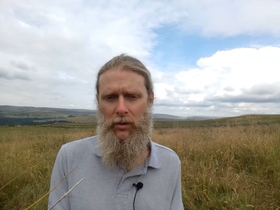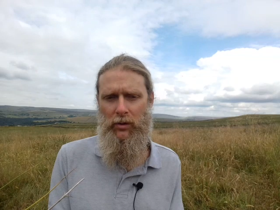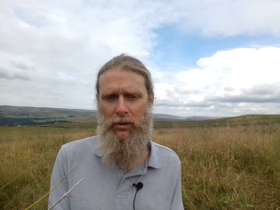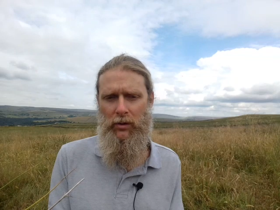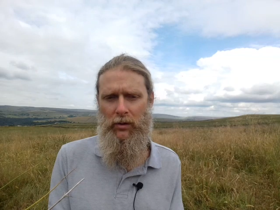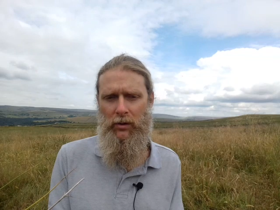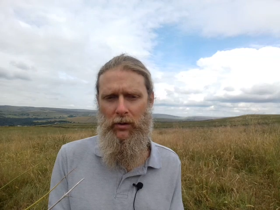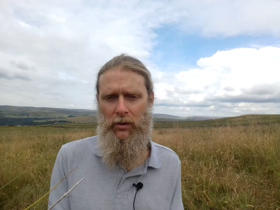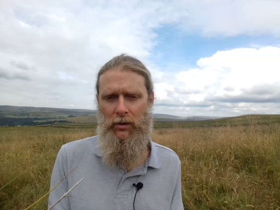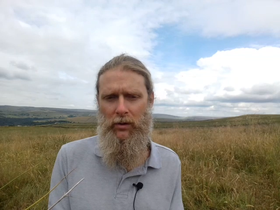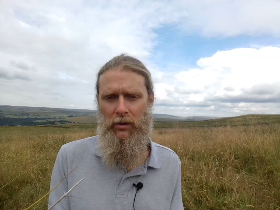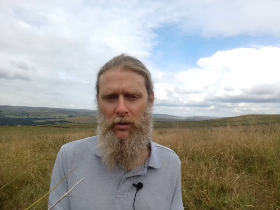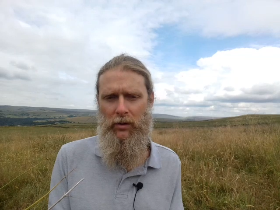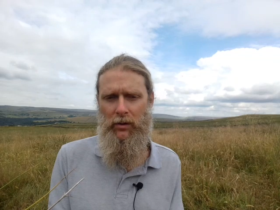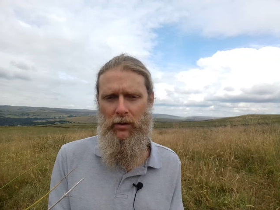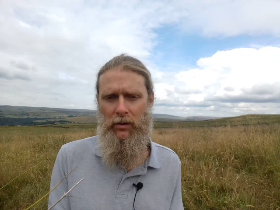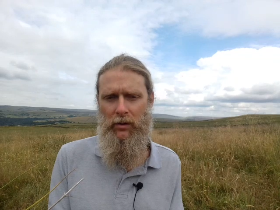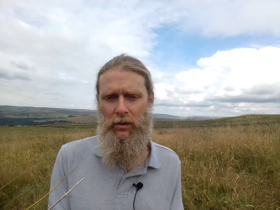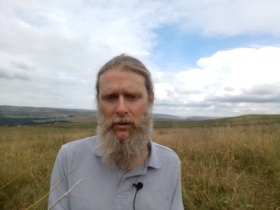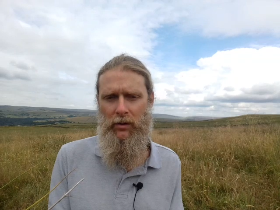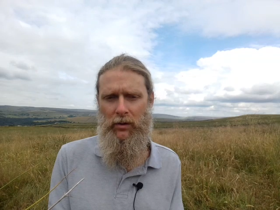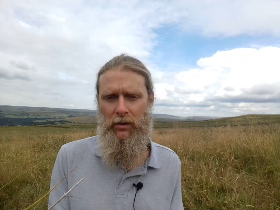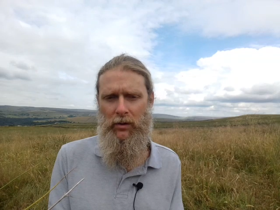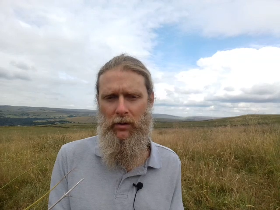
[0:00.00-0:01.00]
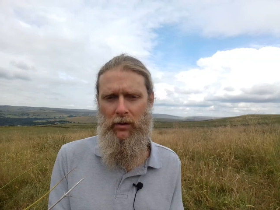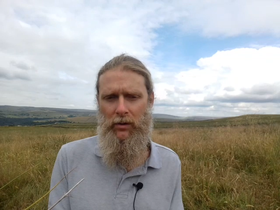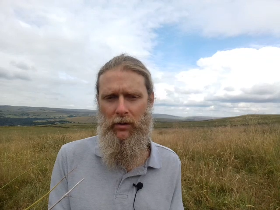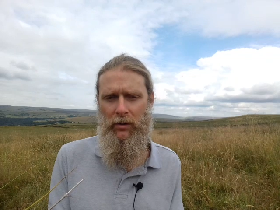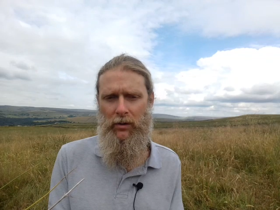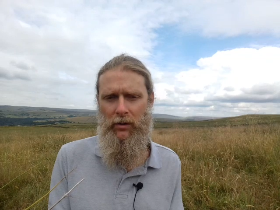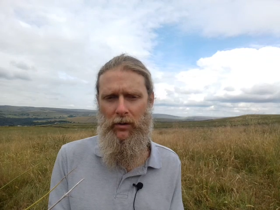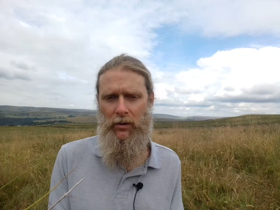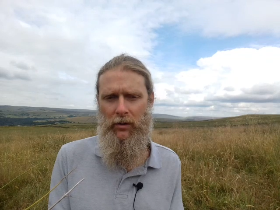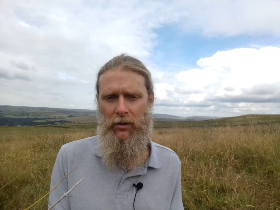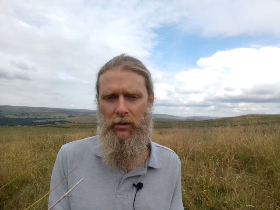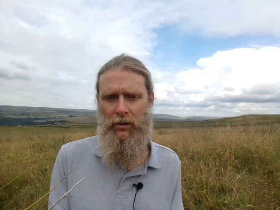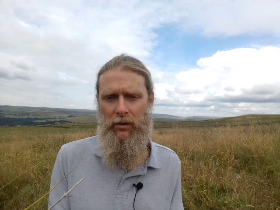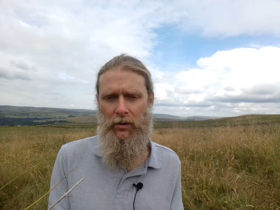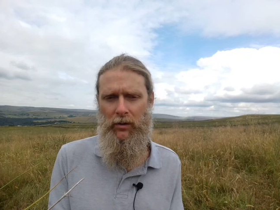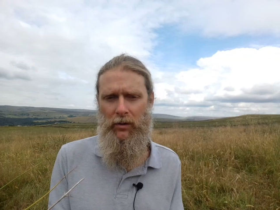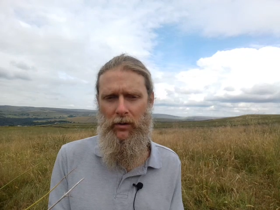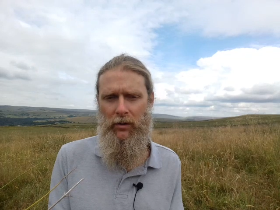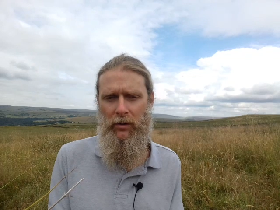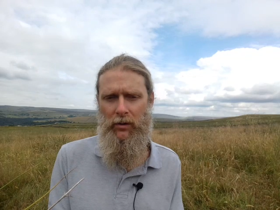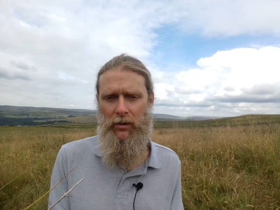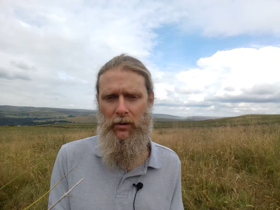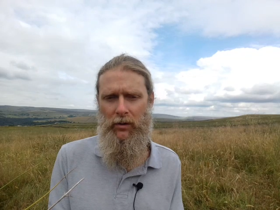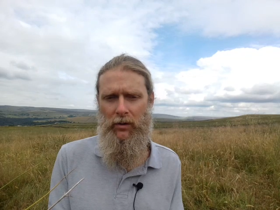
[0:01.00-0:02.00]

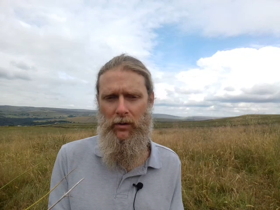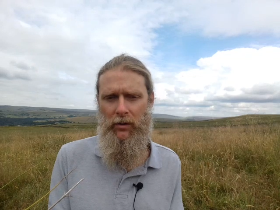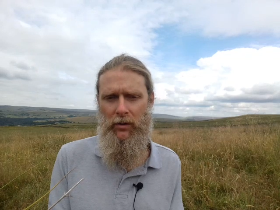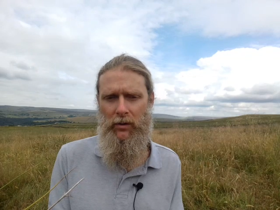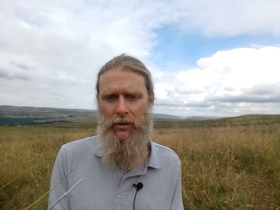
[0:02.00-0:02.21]
Nothing is said.